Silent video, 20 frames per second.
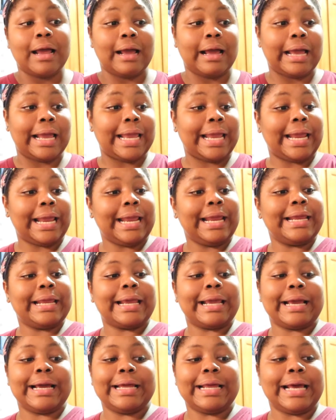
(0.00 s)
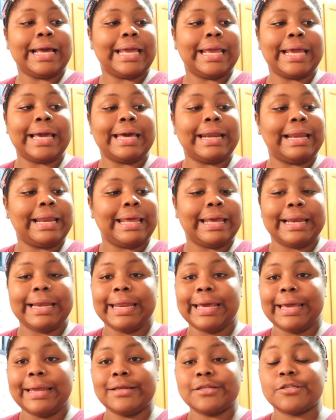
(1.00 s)
I ain't got I ain't gotta like
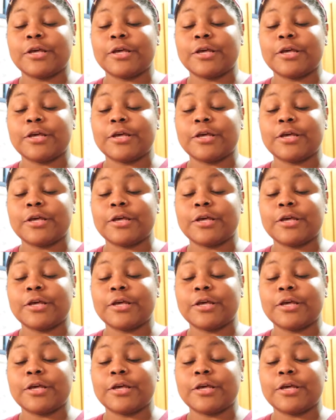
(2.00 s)
that.